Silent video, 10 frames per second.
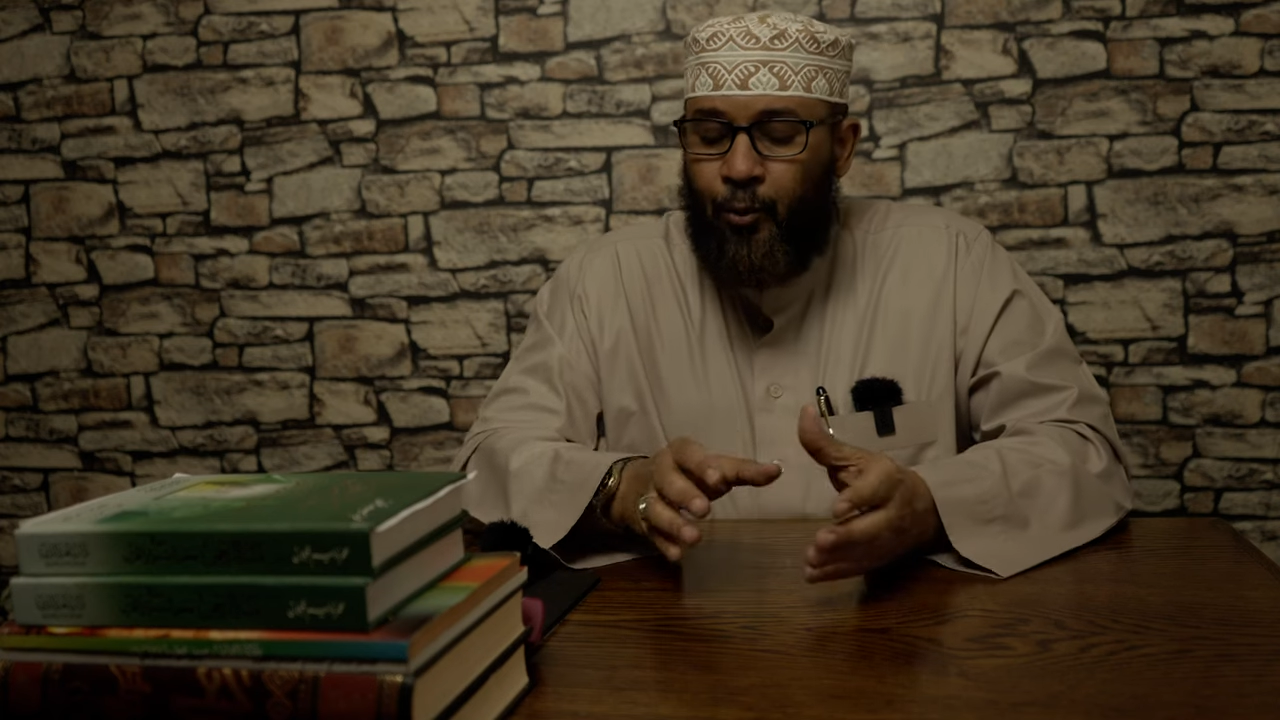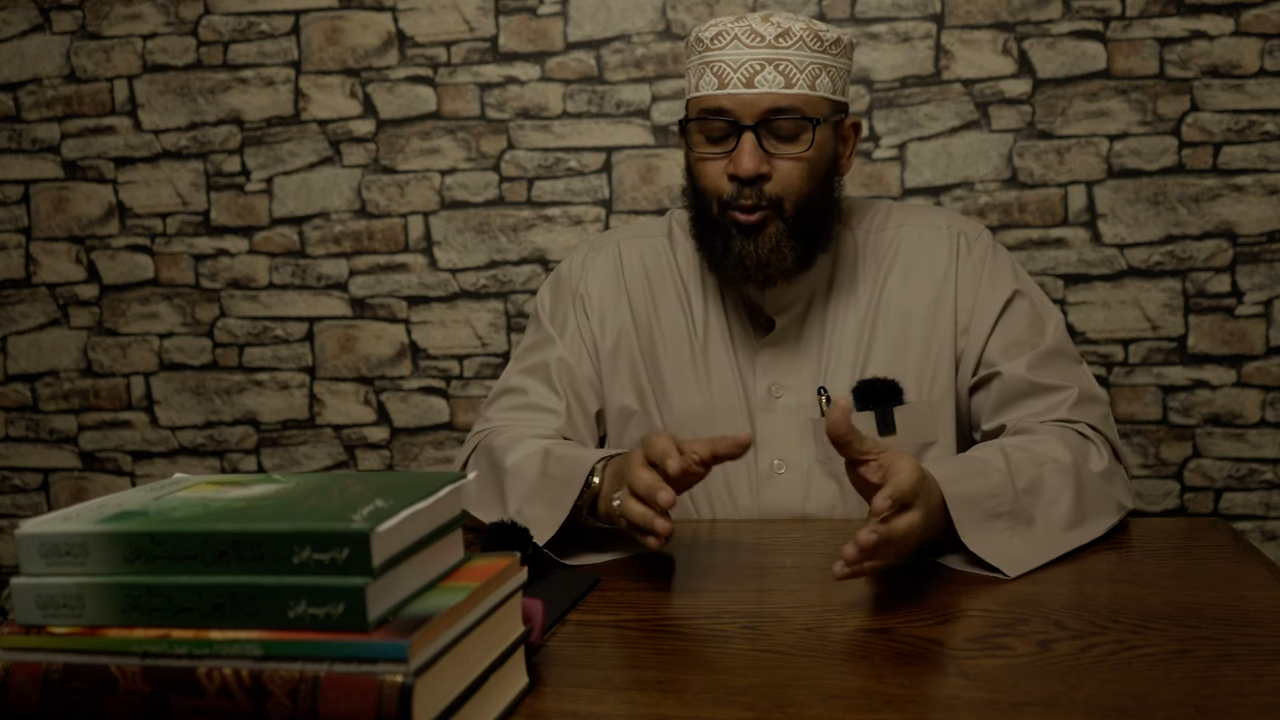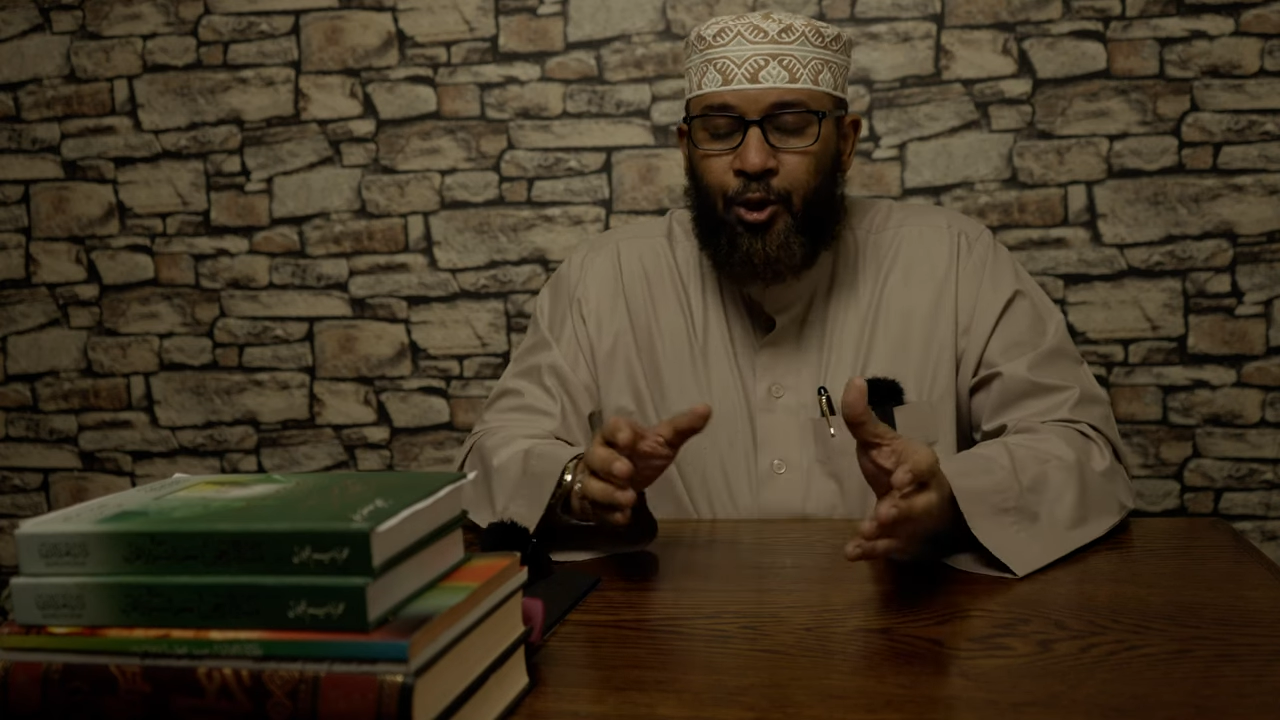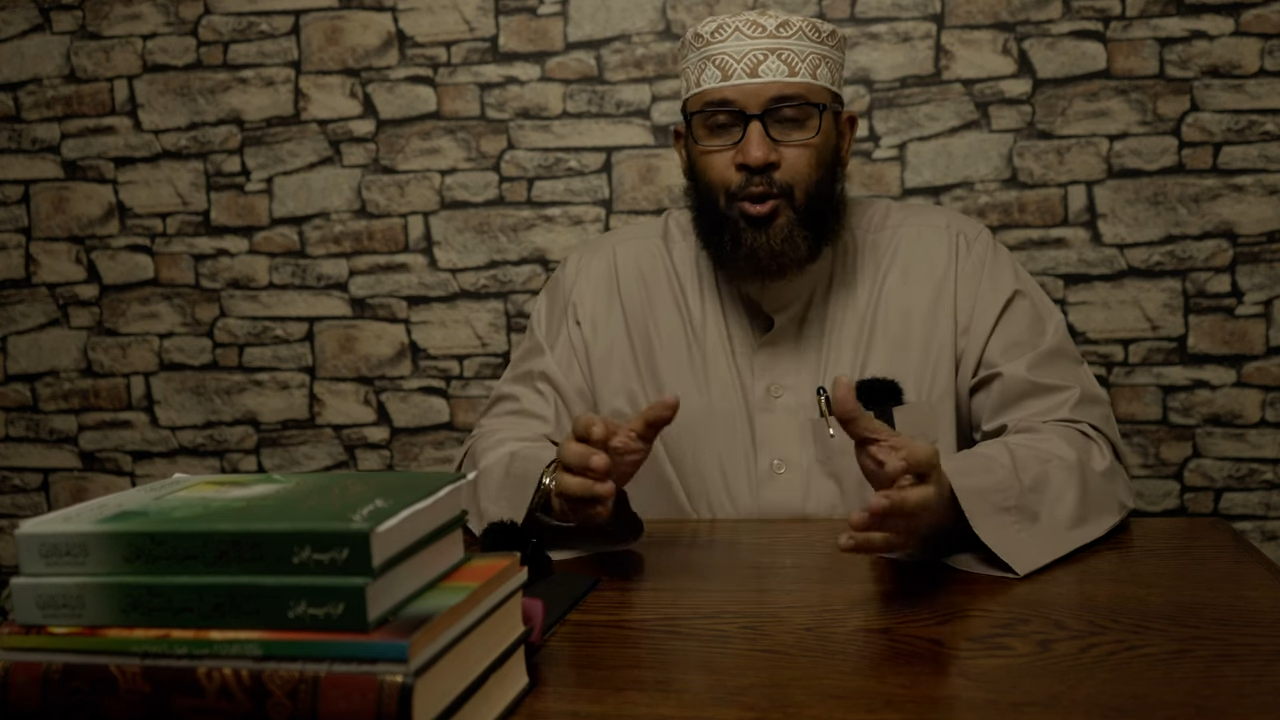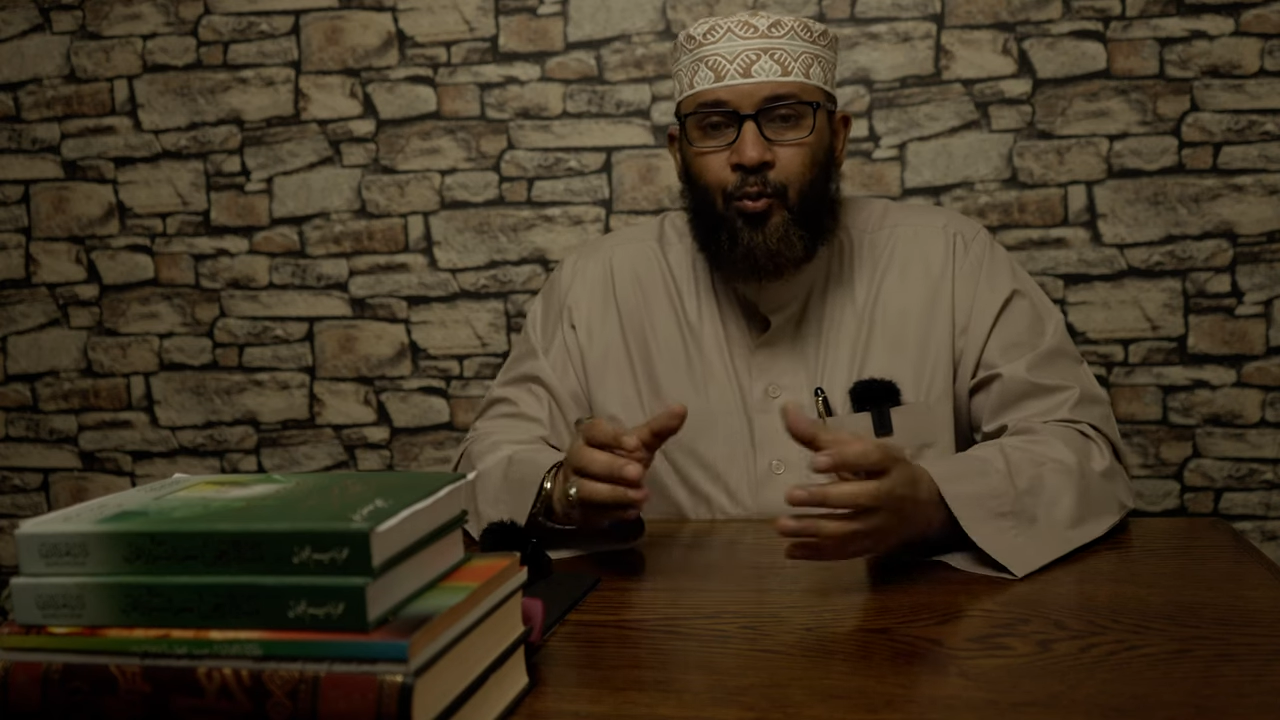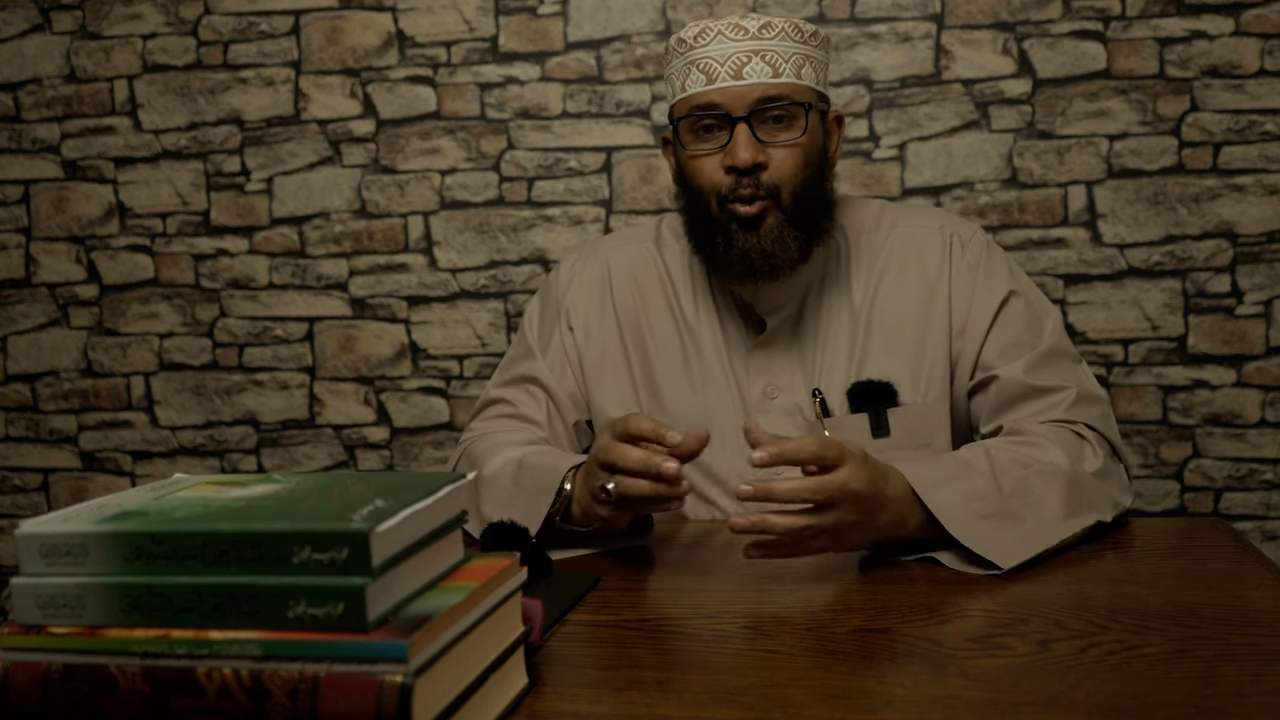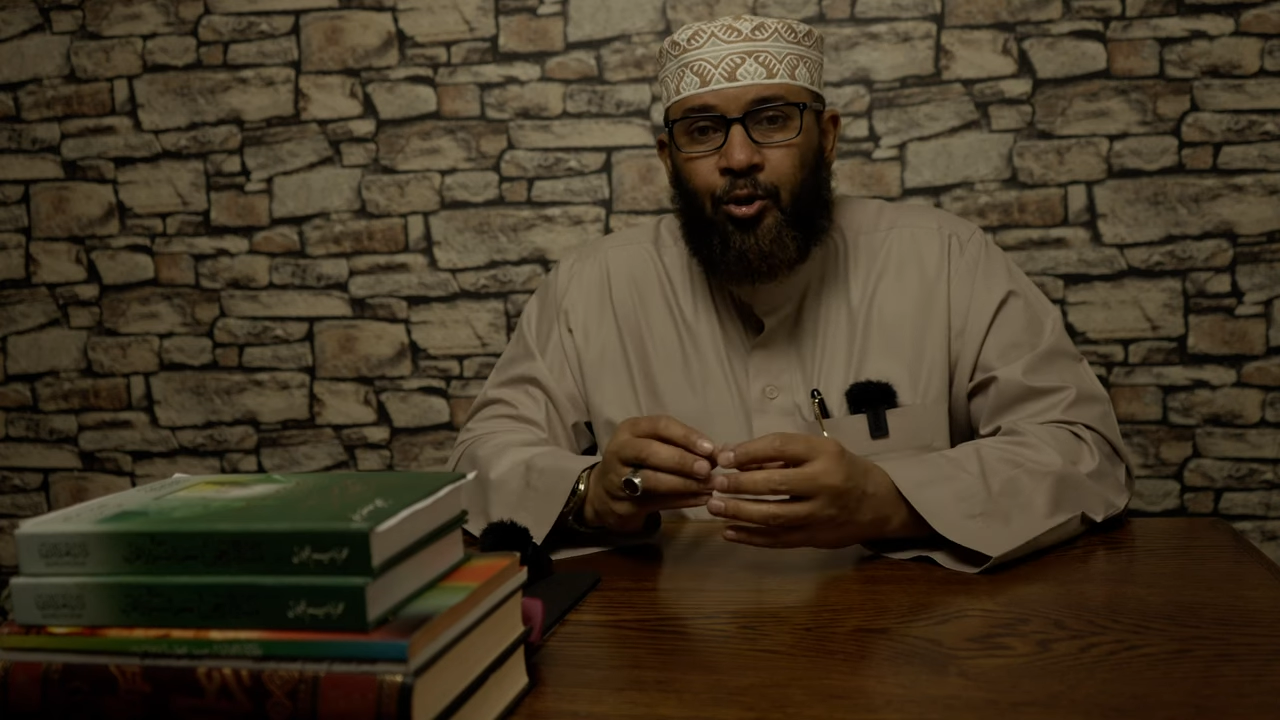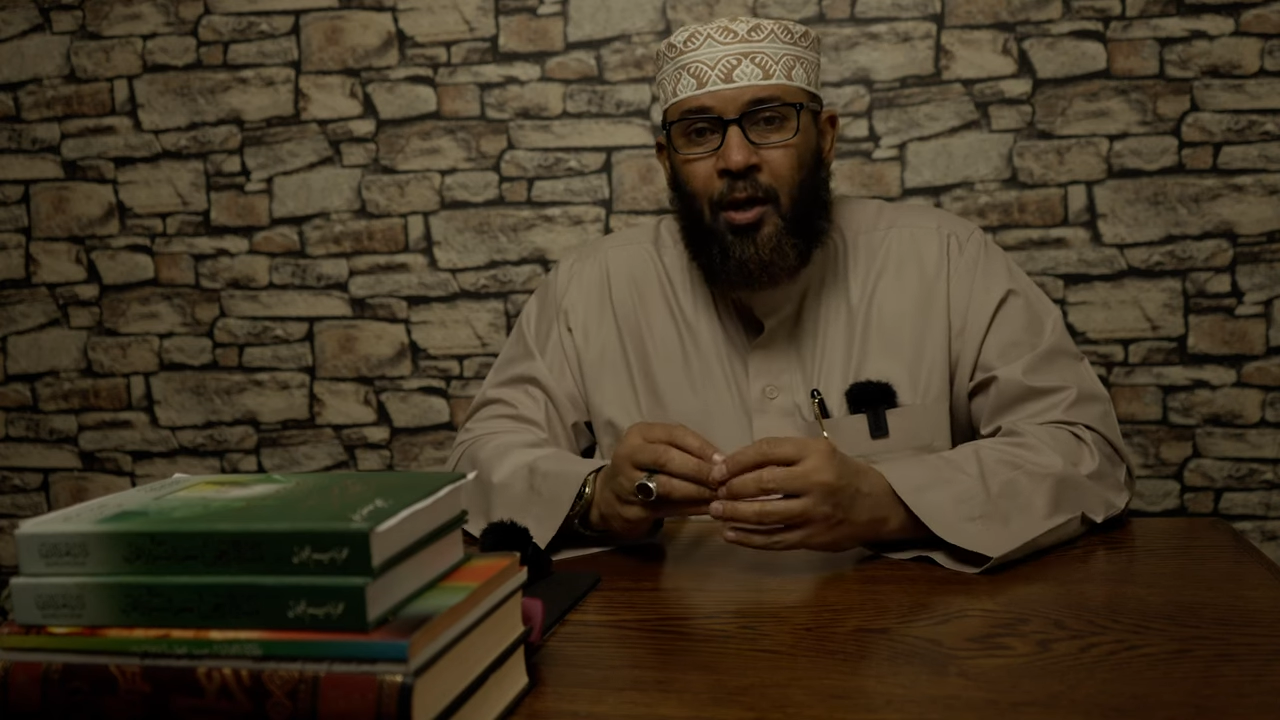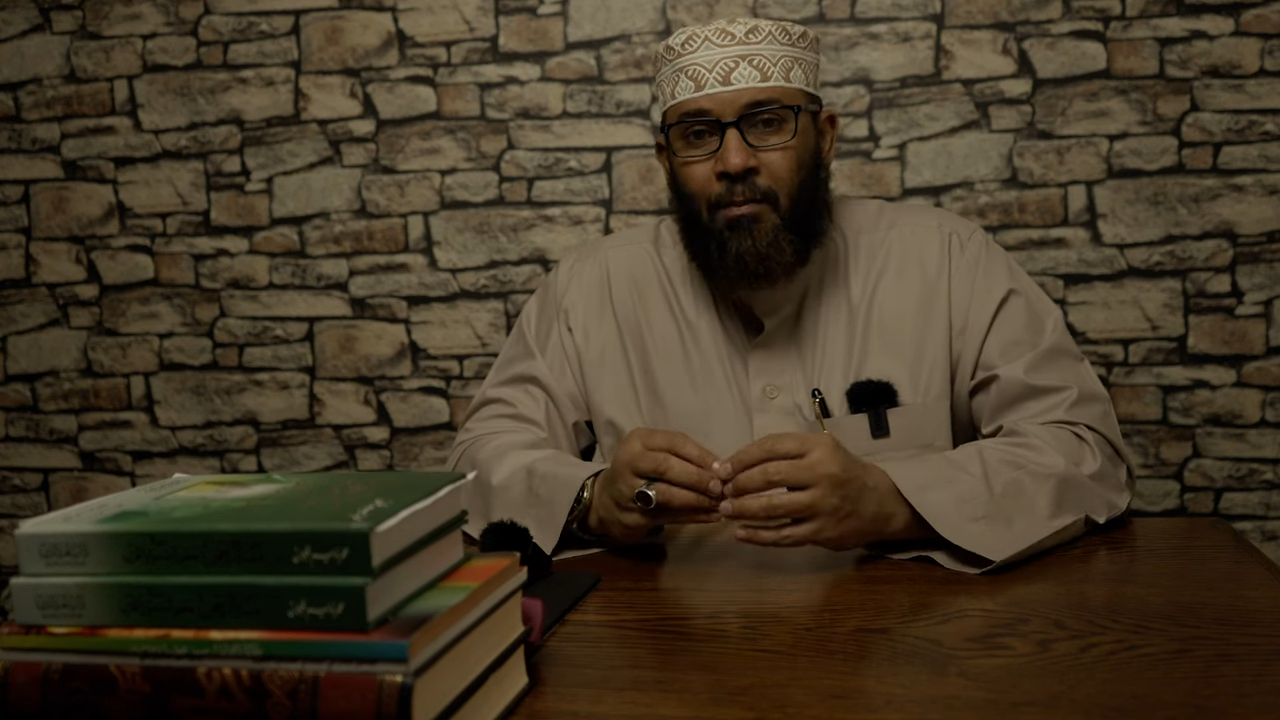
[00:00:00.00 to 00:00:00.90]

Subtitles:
condition was